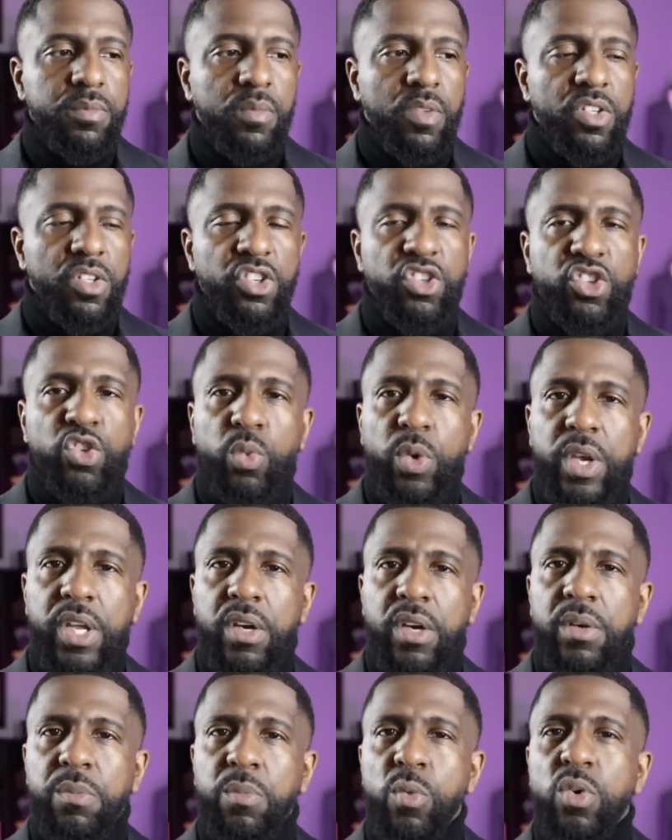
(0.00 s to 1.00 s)
the
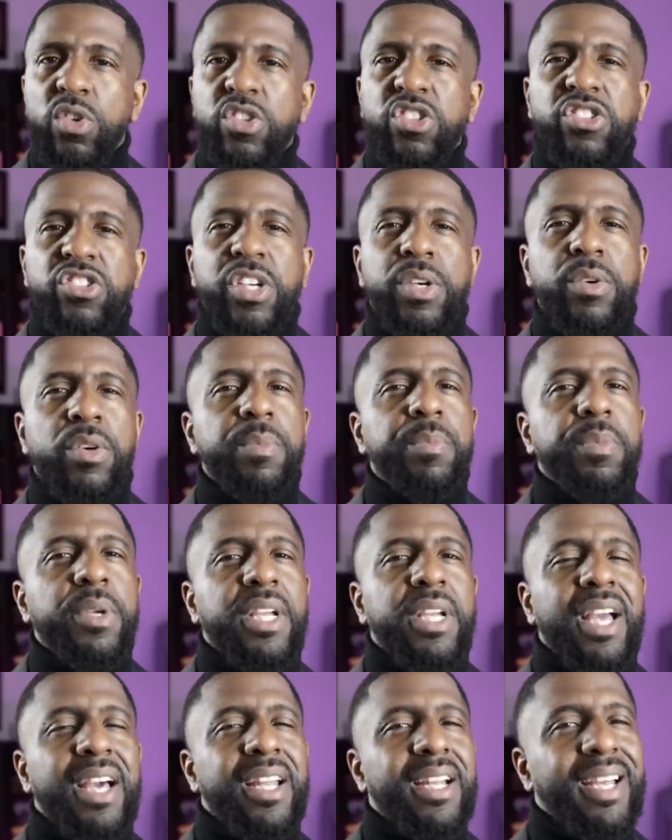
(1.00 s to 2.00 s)
sweeter, more syrupy
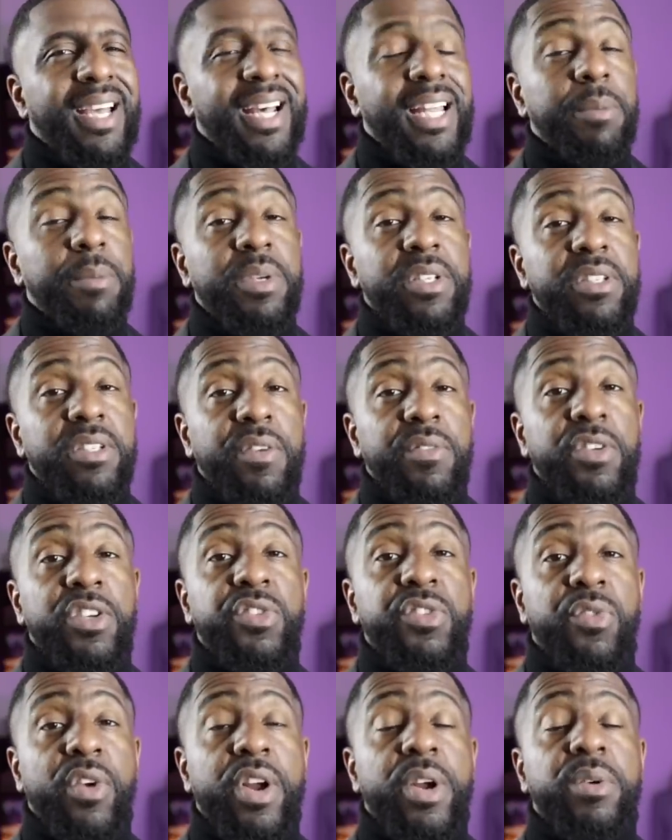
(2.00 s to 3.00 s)
kind of elements of
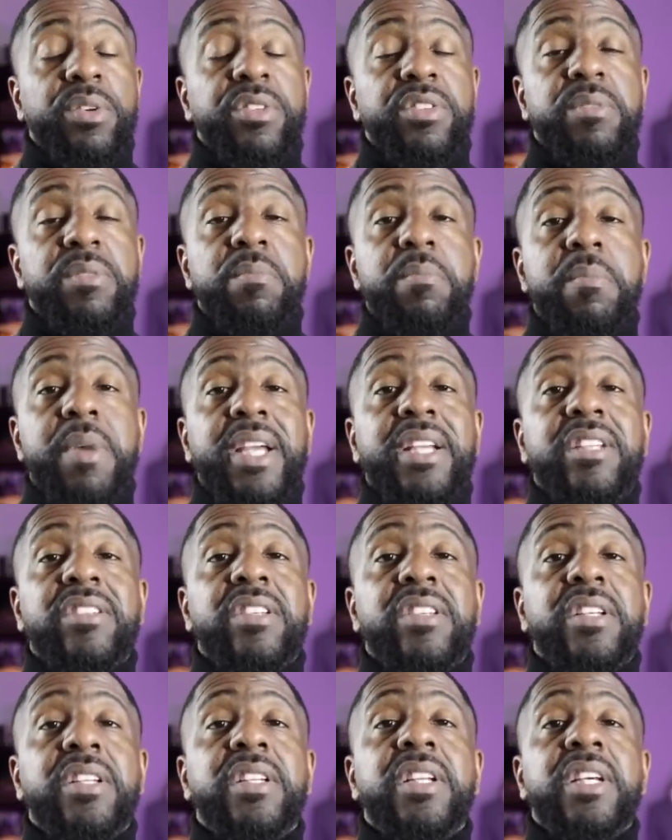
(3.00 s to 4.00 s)
this fragrance and makes
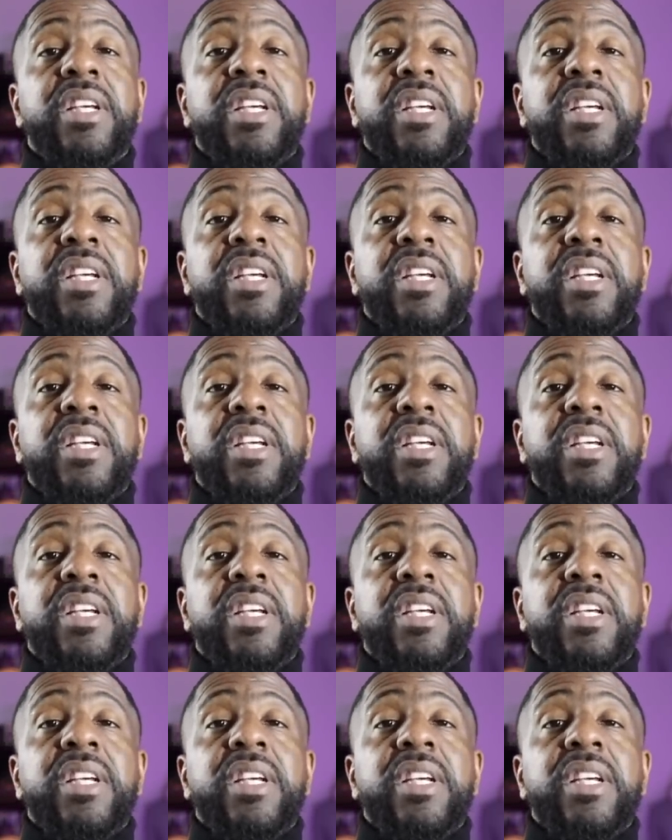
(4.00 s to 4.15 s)
it,